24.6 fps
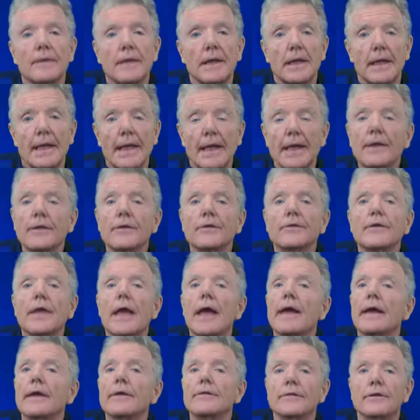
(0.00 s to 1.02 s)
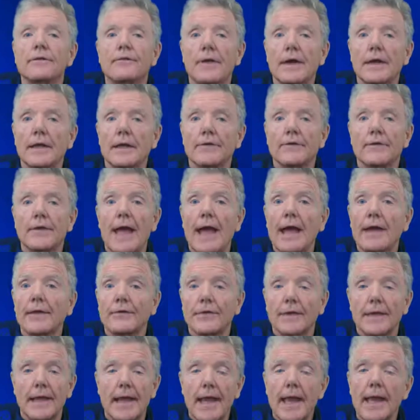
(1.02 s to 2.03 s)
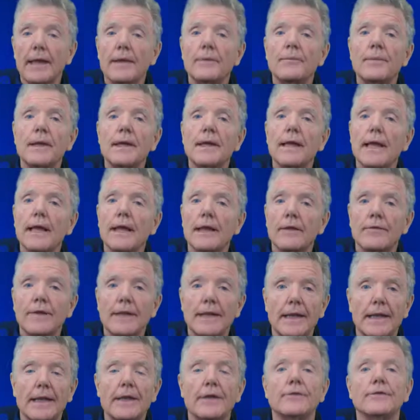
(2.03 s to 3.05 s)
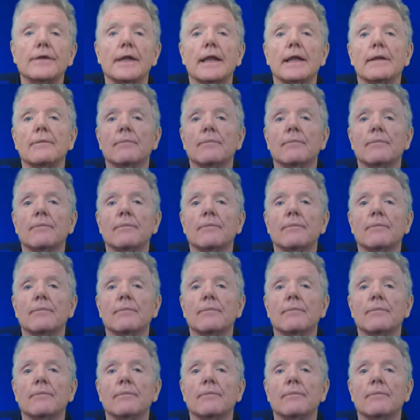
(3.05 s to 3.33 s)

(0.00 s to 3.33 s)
it is as effective as it can be and if it needs any